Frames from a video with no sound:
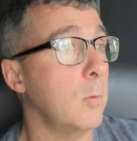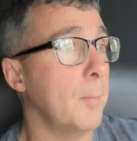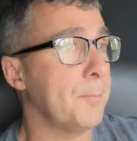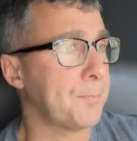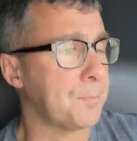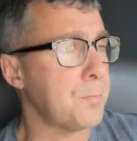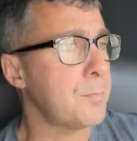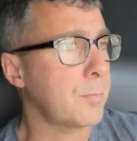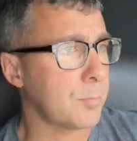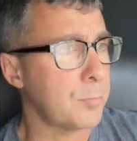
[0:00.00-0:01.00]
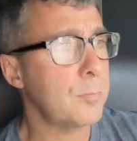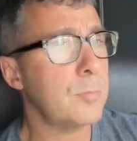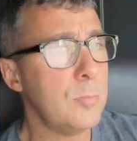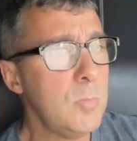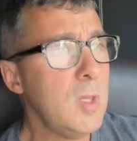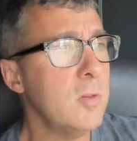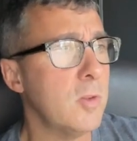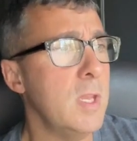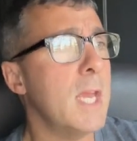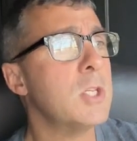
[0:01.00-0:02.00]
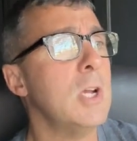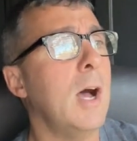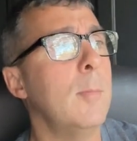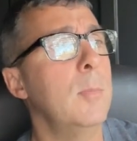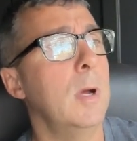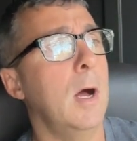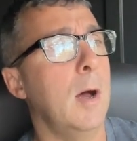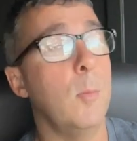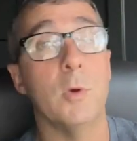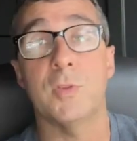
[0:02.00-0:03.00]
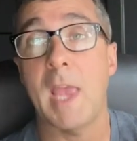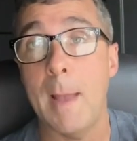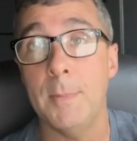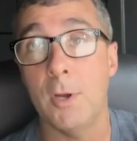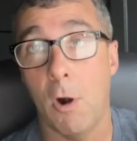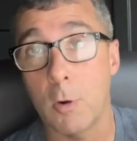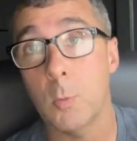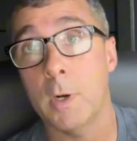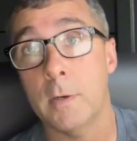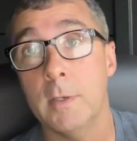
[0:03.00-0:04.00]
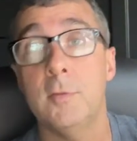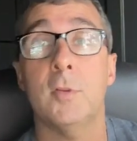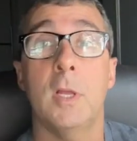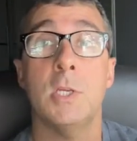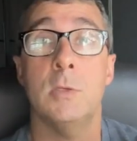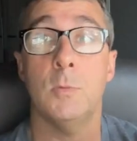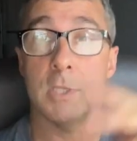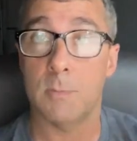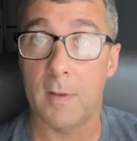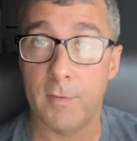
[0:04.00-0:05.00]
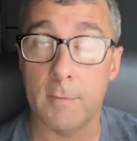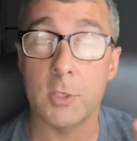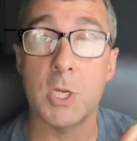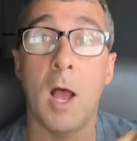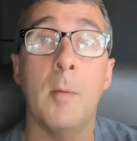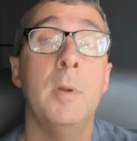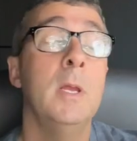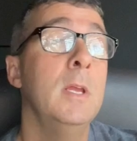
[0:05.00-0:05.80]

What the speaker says: one. So the next job was cabinet hardware installation, which is my favorite job.